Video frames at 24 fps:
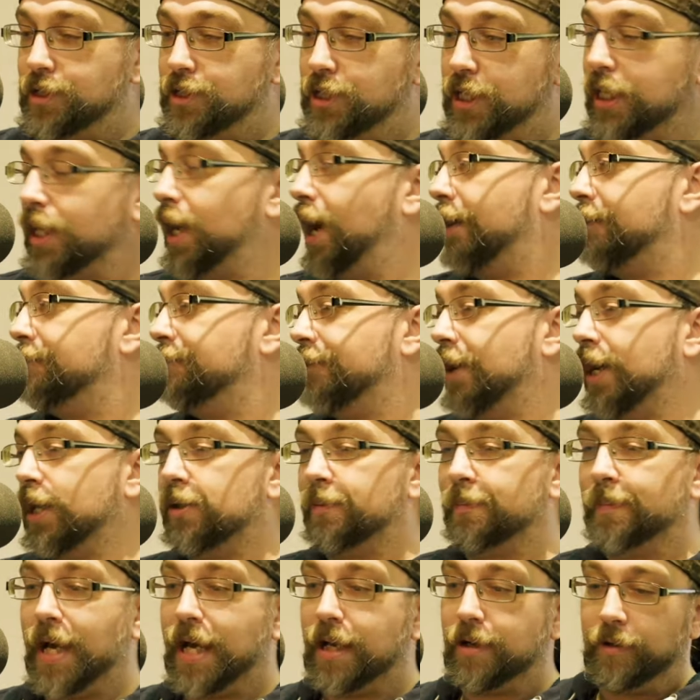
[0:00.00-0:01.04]
Sing-off
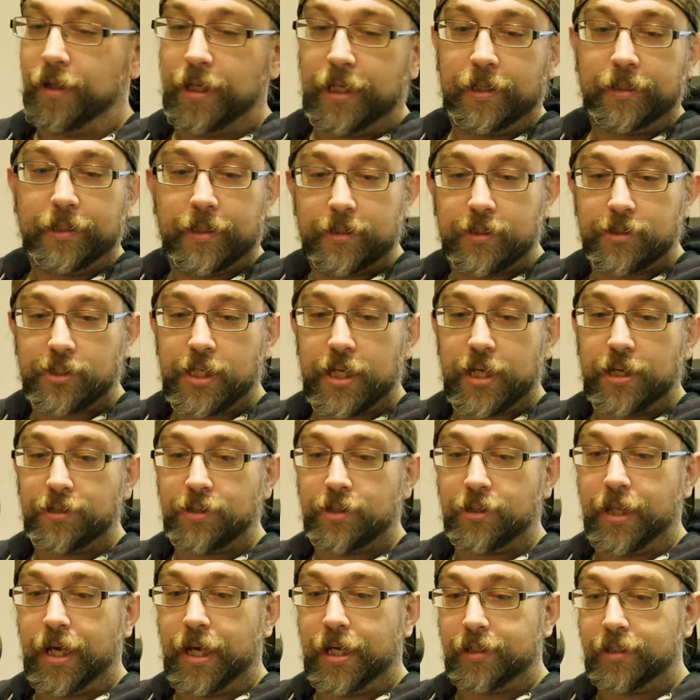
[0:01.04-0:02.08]
final battle. I like the
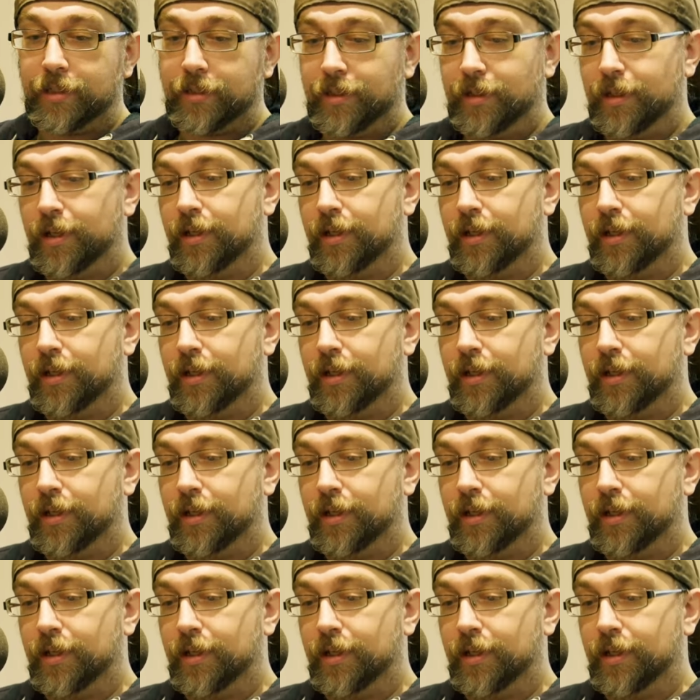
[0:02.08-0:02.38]
sounds of that.